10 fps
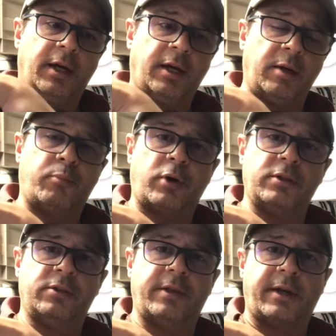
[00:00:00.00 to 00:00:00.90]
and
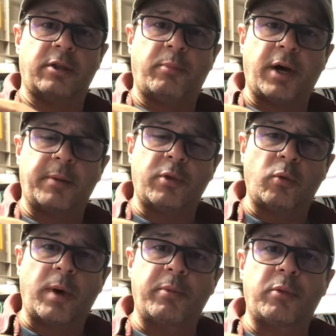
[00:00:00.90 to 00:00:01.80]
presses down on the bottom of the
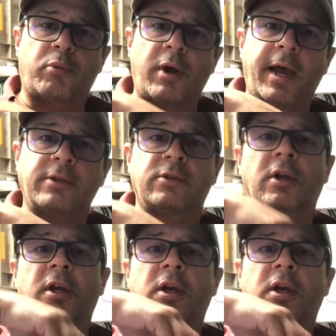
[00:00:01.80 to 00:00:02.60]
web of the brass